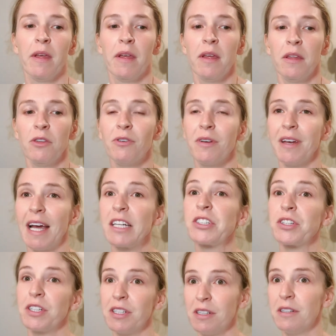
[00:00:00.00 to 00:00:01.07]
you can
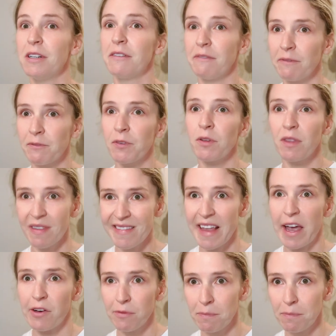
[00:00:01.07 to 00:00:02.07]
actually, for the sound